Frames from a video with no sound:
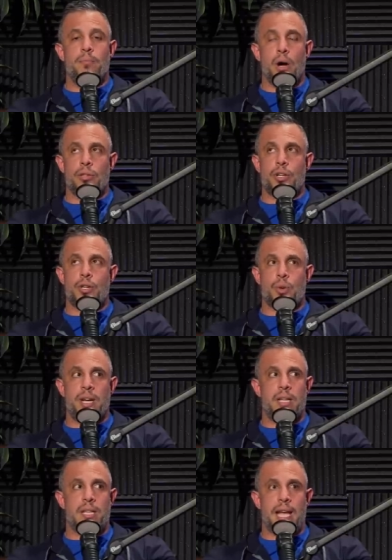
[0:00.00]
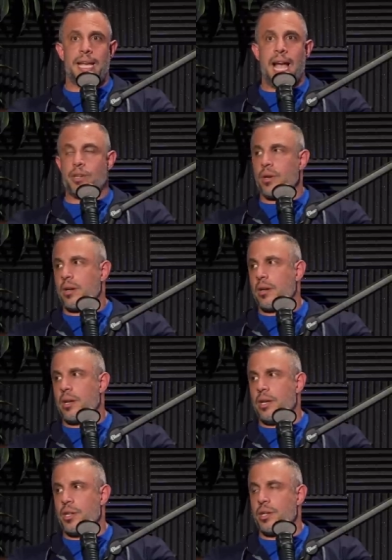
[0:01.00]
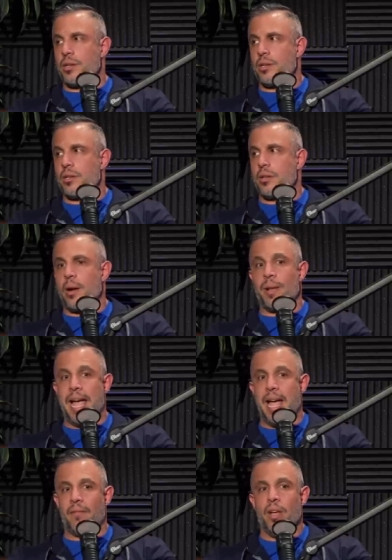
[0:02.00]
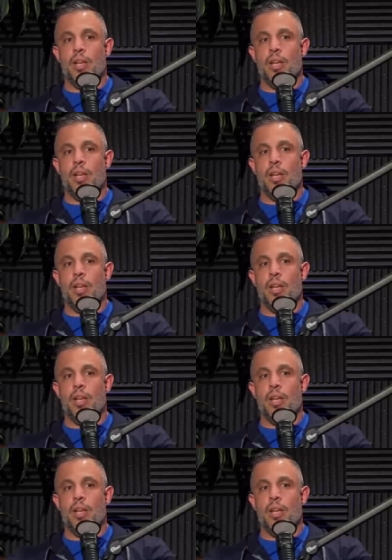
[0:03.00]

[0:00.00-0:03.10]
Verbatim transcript: most treated psychiatric conditions that we have.